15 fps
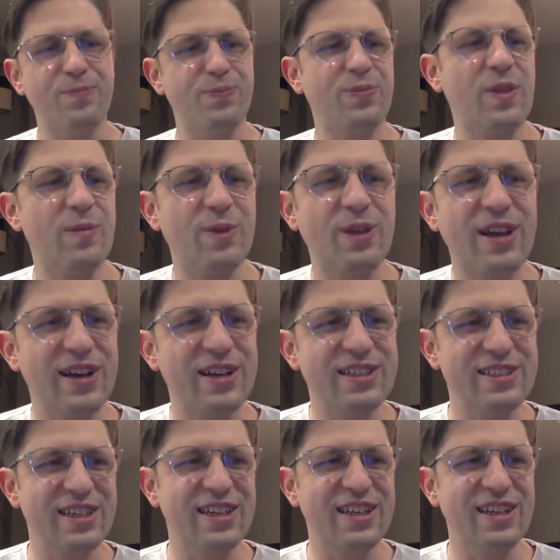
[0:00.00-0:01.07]

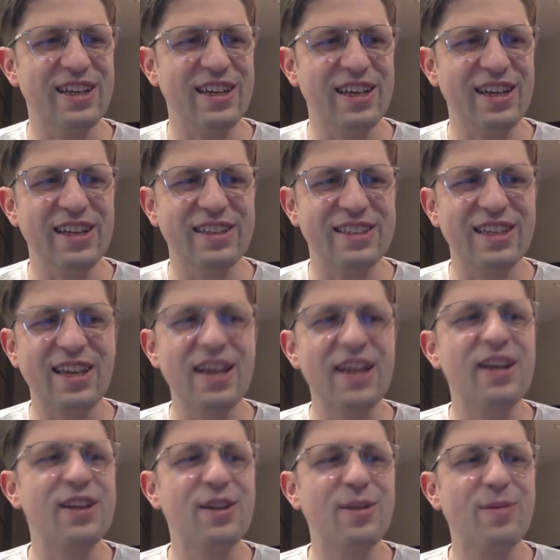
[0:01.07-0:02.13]
because it's a
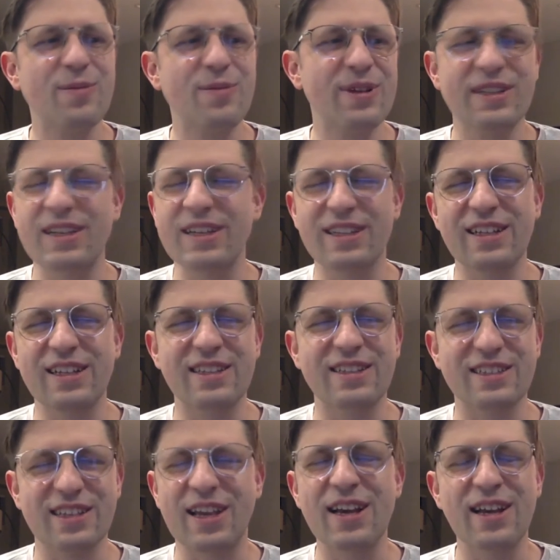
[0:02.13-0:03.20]
kink in
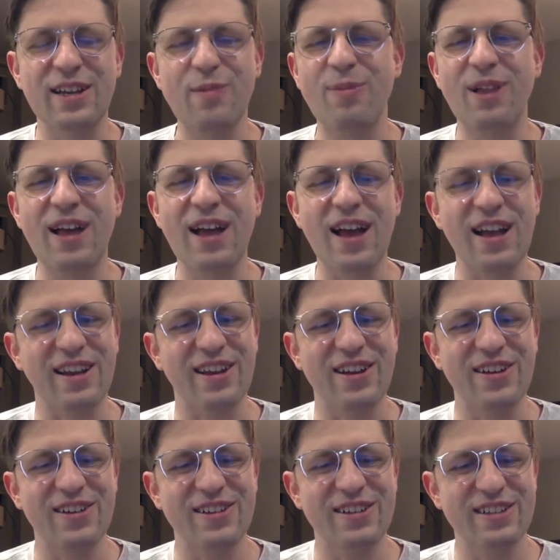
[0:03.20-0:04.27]
the plan. You
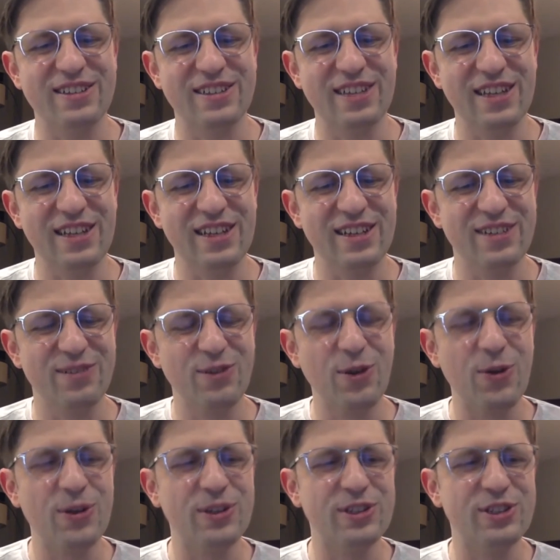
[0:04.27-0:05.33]
know, it
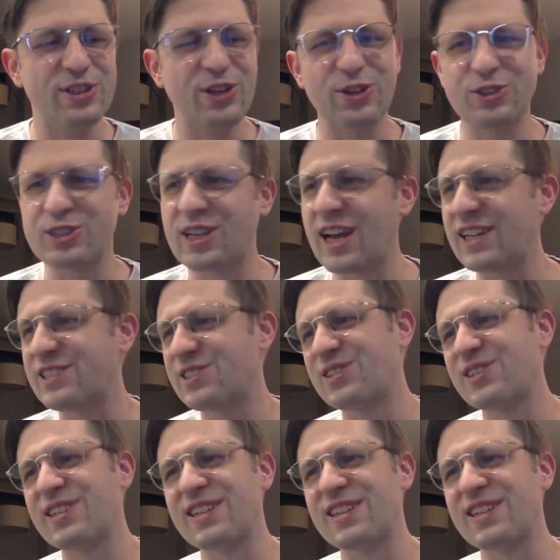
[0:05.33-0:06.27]
ruins your schedule.